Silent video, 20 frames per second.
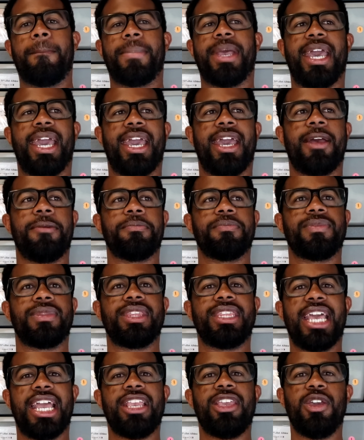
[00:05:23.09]
And
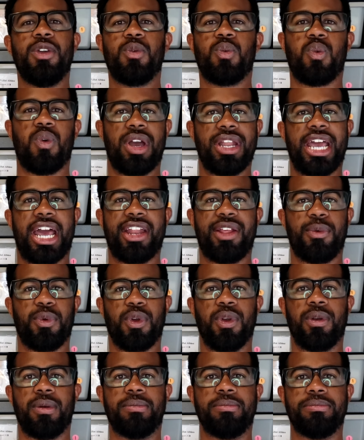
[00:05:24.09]
then you run out of
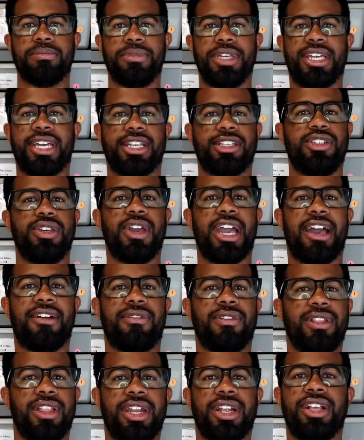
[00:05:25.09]
room because you
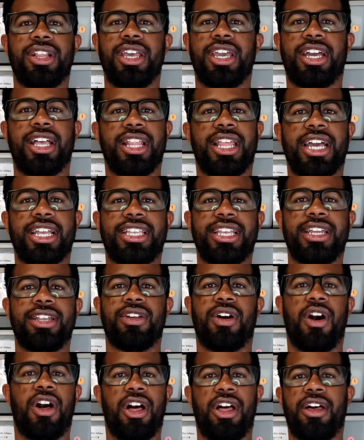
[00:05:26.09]
have literally collected
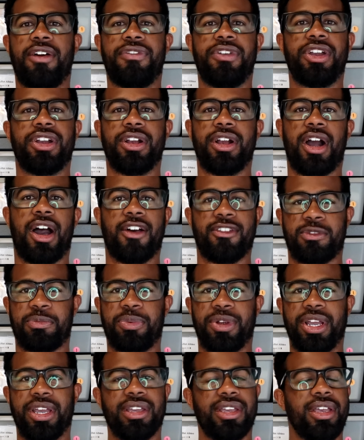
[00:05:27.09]
all of your
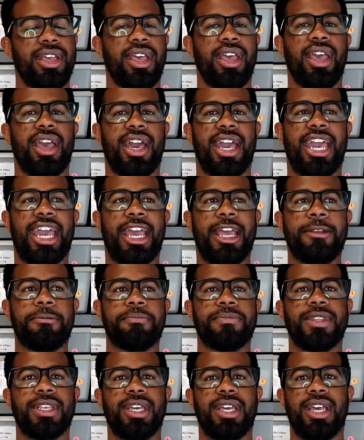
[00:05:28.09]
offspring. And
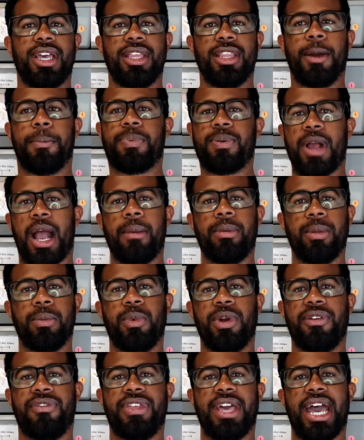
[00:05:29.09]
the problem
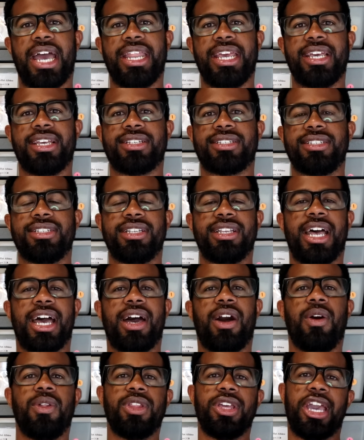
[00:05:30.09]
with that is, not
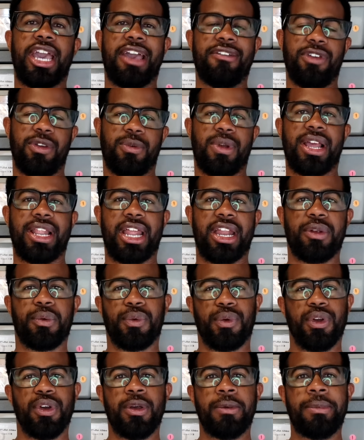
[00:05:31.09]
only have you ran out of
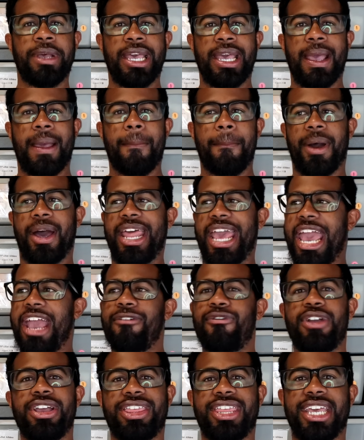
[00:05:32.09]
room, but
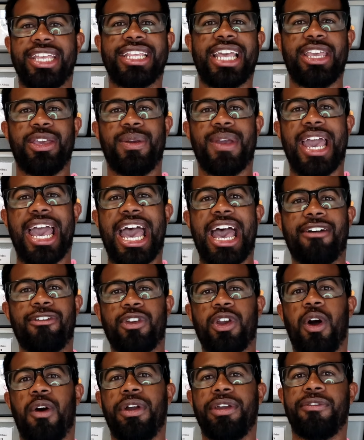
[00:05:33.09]
everything that you have
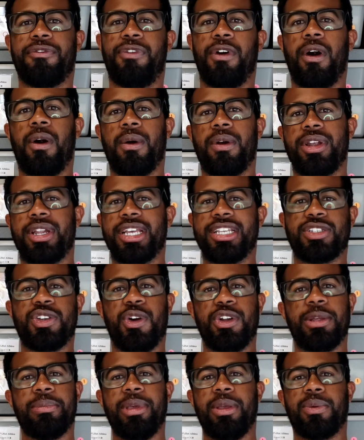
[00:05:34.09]
going forward is
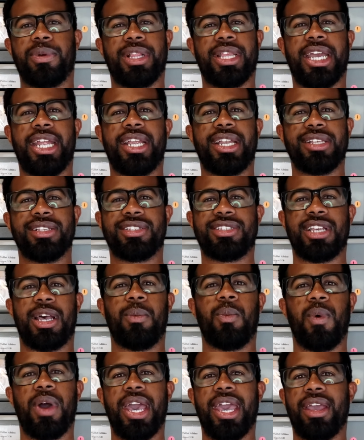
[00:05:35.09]
going to be related in
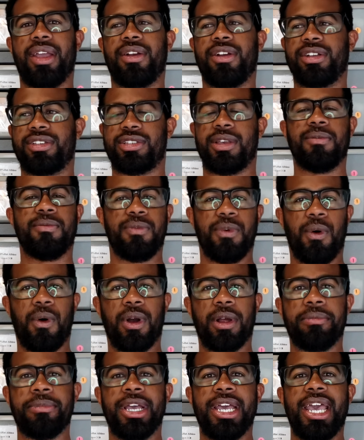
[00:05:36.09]
some way or some
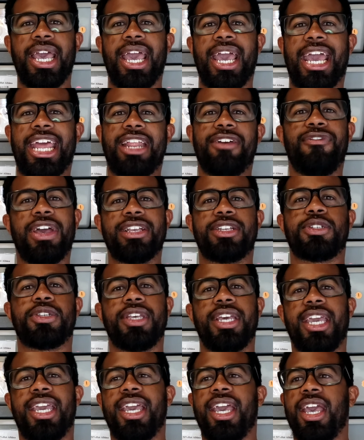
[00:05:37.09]
form. And
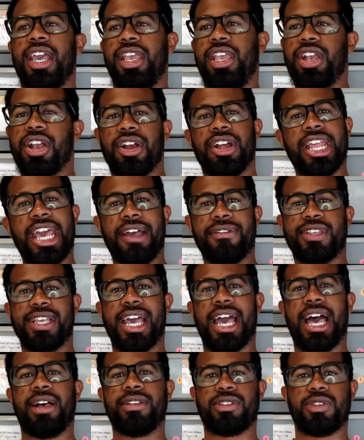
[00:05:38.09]
eventually, you're going to have to
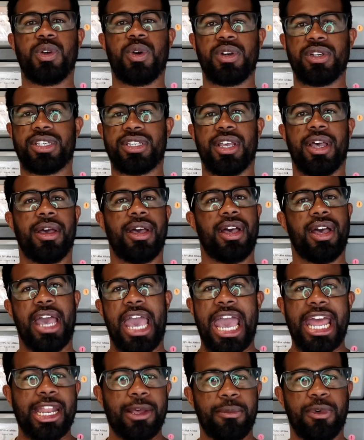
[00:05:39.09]
outsource
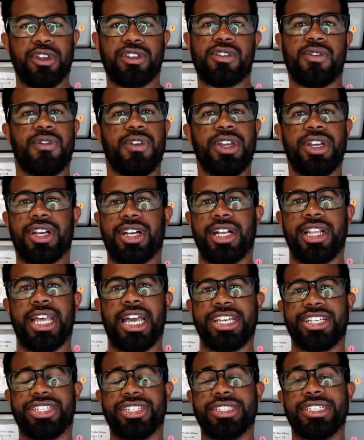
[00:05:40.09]
animals for your
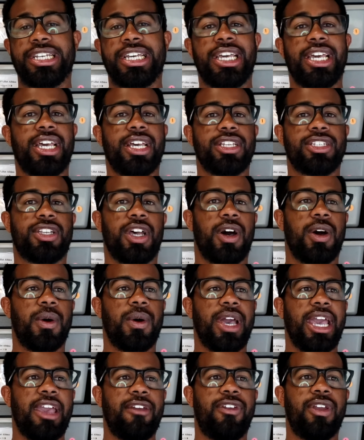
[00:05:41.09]
collection.
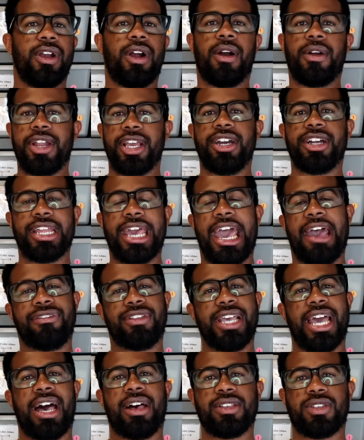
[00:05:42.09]
So if you're already going to have
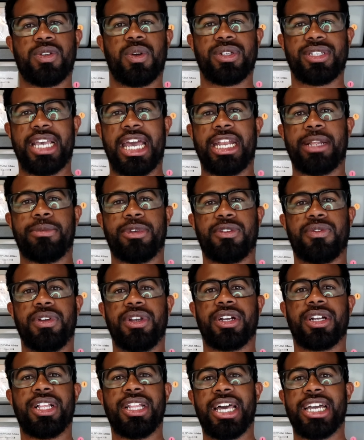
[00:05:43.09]
to outsource animals for
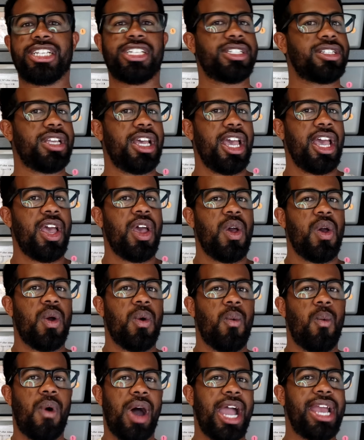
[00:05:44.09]
your collection,
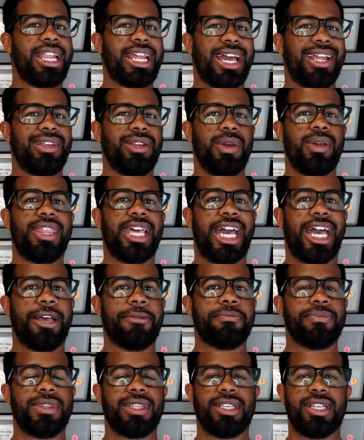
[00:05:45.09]
why not do that?
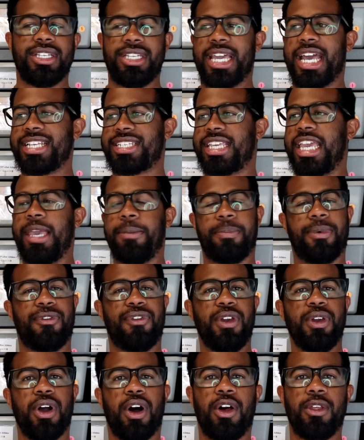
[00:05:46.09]
Yes, keep a
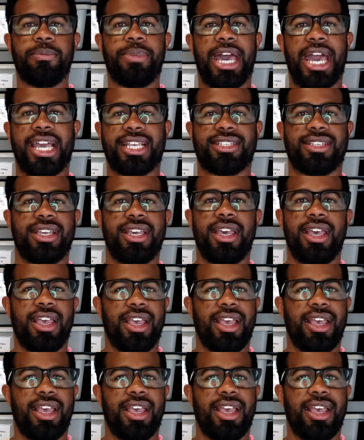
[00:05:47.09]
few holdbacks.